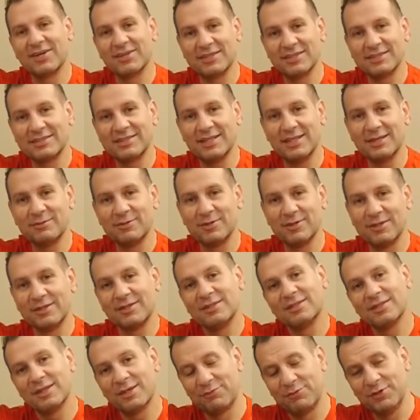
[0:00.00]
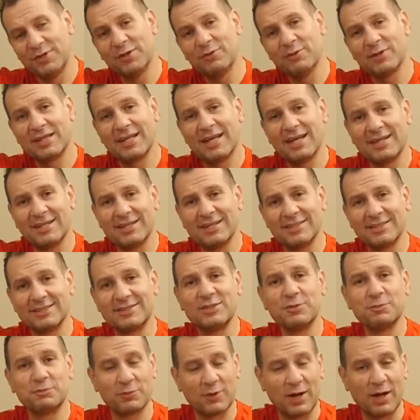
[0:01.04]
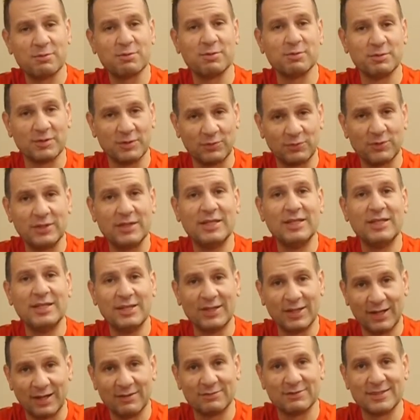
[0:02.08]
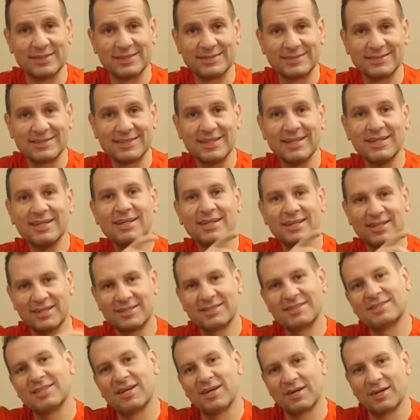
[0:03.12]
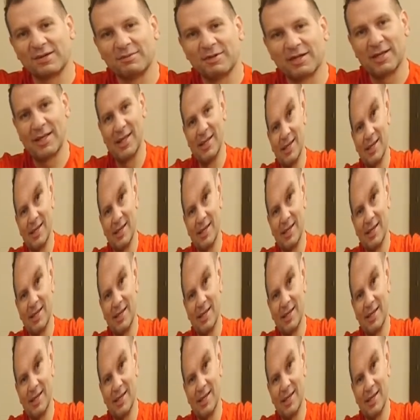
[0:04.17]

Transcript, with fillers: on this table. If you know what that is, you probably really love it. Let's talk about